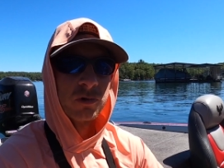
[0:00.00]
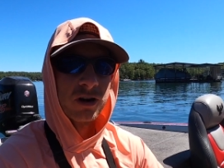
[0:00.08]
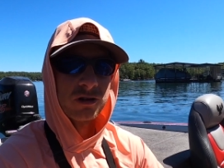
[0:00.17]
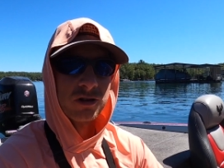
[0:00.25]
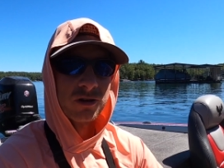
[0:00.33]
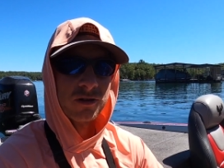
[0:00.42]

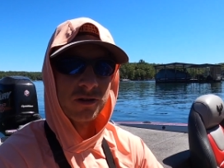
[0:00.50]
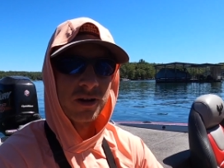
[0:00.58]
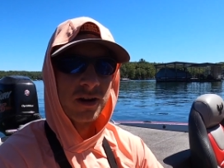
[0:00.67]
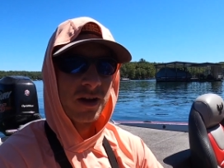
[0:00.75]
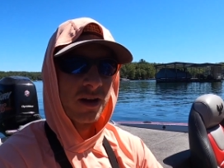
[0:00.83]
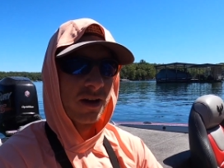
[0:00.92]
brush here,
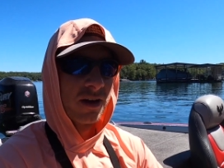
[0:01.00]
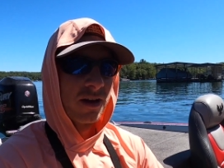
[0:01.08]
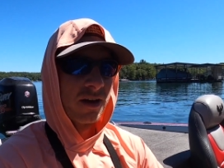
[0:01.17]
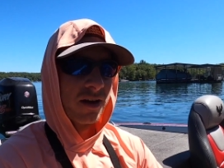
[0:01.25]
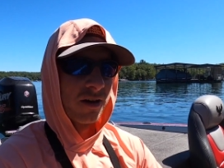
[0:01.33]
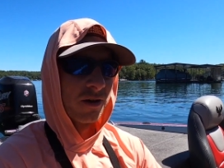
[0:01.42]

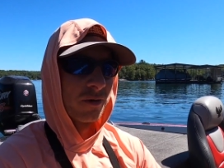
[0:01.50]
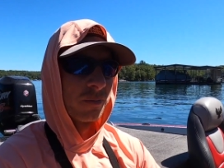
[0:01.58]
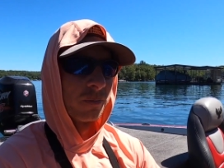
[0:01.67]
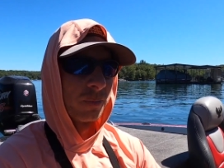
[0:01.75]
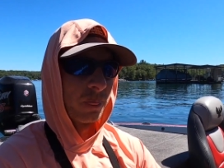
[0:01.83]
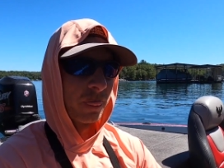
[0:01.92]

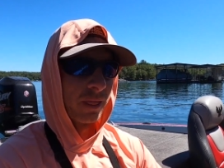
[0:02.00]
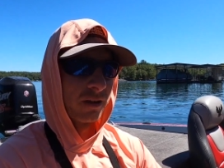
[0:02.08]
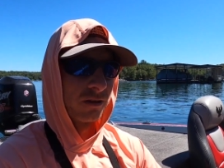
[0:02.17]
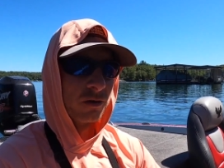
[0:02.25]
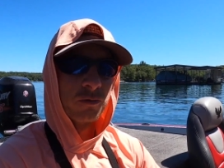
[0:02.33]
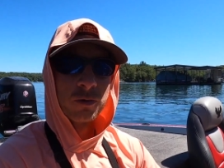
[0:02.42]
um,
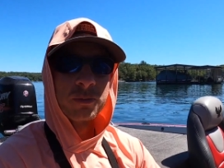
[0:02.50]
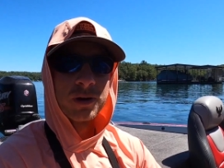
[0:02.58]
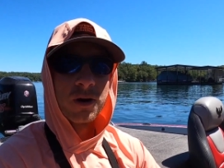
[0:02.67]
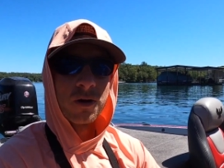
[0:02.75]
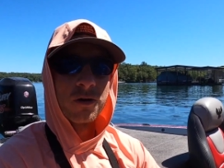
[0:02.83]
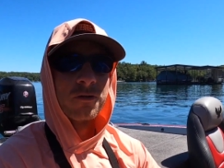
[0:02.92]
you will
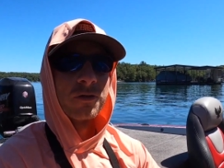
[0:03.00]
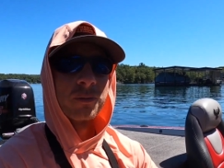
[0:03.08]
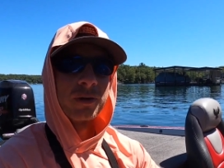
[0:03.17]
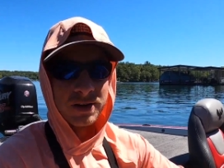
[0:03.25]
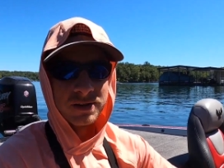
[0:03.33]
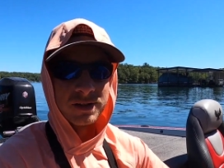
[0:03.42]
be all over,
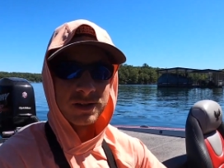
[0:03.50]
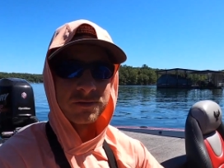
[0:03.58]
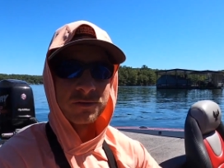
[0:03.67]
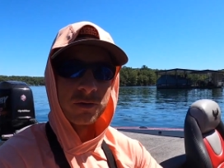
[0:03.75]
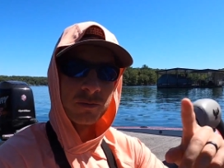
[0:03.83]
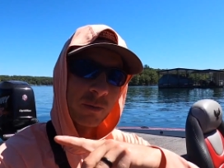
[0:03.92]
because it's
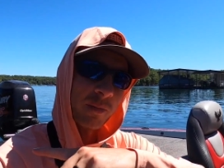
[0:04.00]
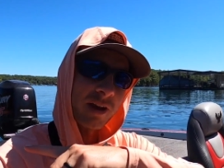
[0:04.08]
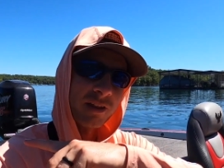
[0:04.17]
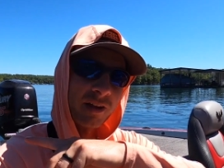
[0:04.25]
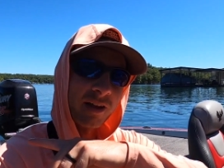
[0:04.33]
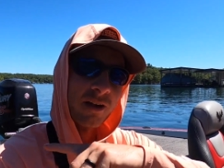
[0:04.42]
from the
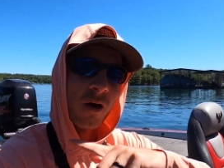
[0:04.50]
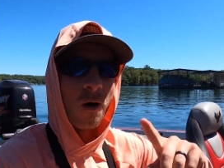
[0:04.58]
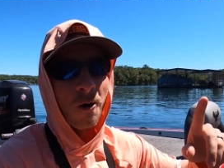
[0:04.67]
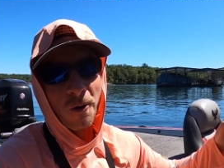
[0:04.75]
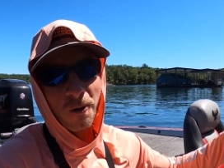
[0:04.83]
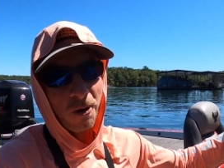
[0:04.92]
main lake
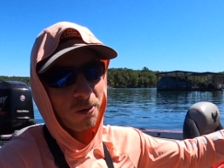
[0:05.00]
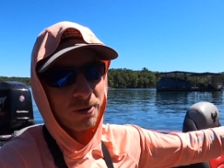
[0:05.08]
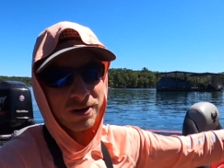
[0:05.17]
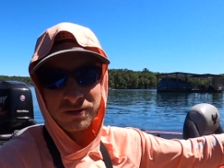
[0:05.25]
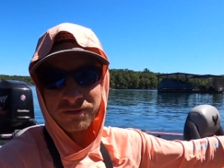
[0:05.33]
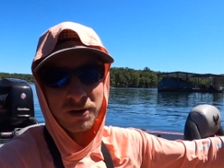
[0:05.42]
all the
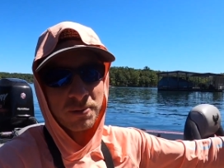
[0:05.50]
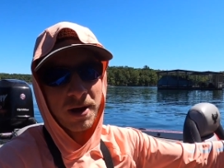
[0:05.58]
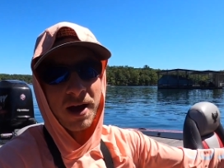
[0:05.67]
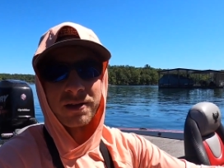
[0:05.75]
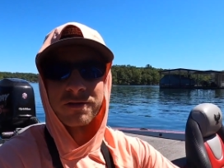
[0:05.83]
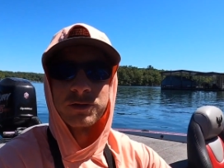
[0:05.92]
way to the very
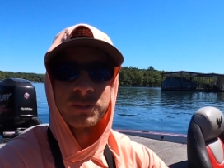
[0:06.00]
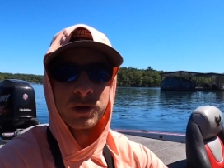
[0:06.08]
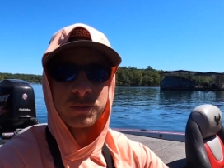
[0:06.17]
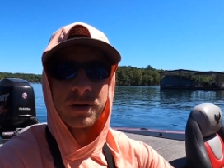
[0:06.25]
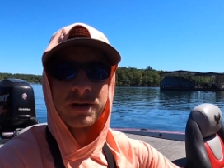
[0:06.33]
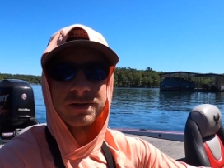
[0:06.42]
back. There's
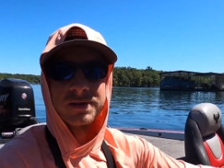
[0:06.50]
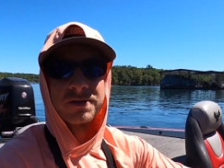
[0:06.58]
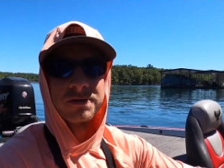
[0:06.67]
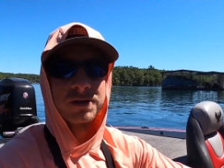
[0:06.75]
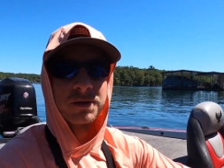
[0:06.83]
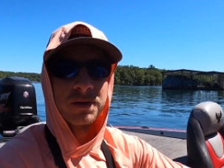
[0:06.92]
brush piles in
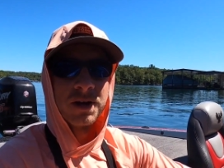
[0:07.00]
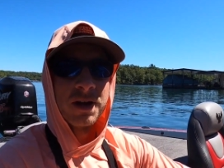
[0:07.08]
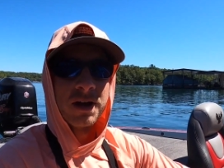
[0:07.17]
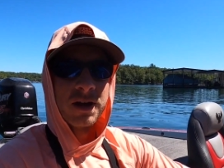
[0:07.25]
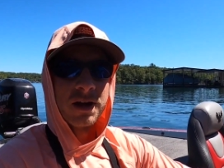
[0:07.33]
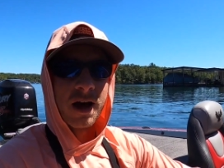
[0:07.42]
here. So
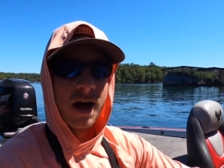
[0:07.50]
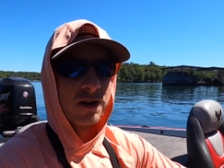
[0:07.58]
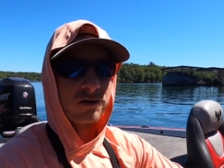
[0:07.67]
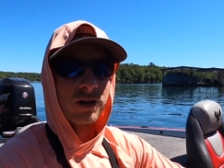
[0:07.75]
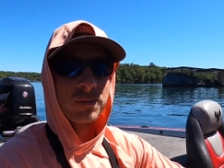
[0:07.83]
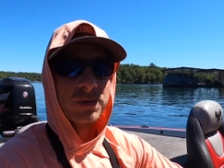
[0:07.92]

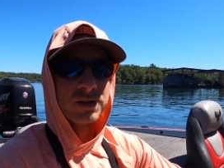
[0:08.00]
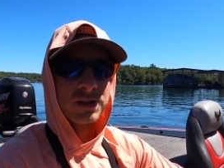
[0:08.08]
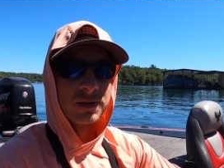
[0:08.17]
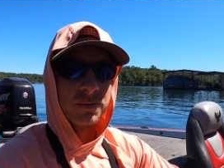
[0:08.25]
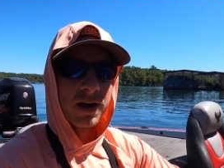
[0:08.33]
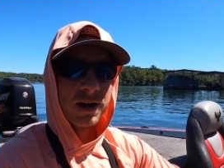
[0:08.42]
I try and be
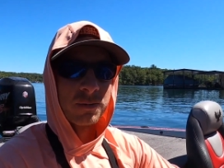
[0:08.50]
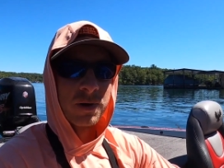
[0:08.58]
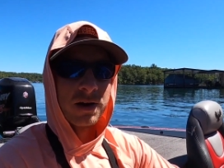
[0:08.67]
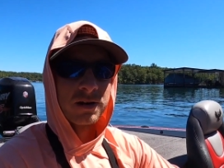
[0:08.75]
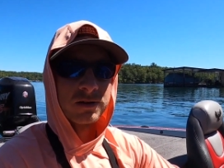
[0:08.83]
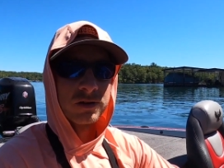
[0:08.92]
systematic
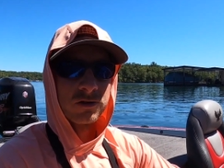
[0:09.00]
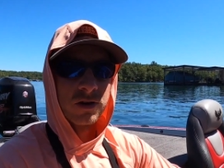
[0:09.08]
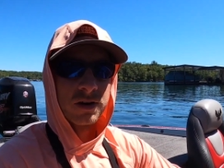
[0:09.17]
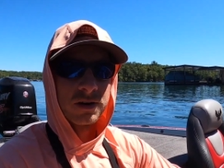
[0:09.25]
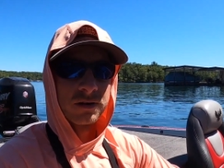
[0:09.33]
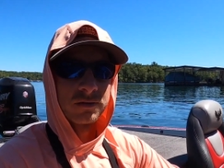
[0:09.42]
about it to
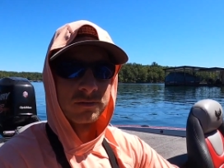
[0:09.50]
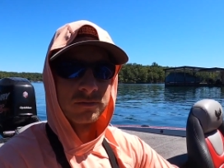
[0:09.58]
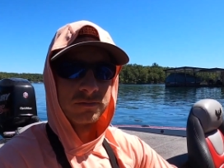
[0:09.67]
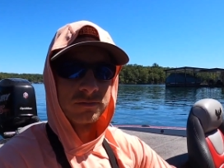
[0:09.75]
try and,